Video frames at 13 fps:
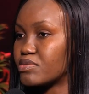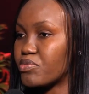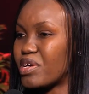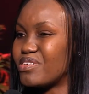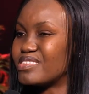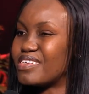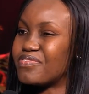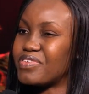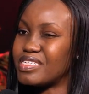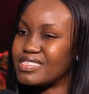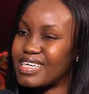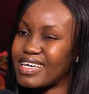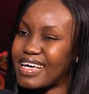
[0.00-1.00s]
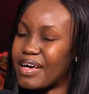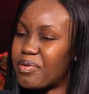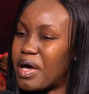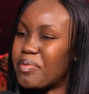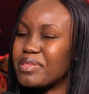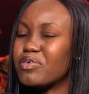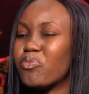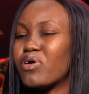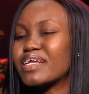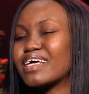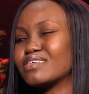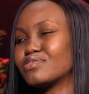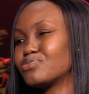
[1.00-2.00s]
When you say fintech, the
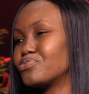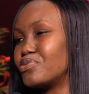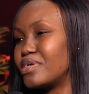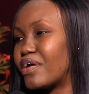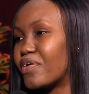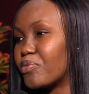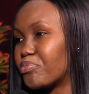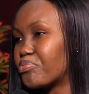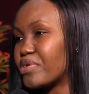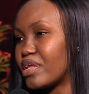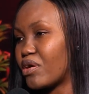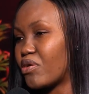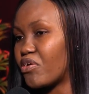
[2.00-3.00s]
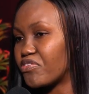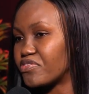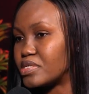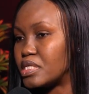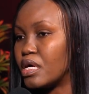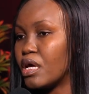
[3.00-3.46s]
word gets thrown around pretty often.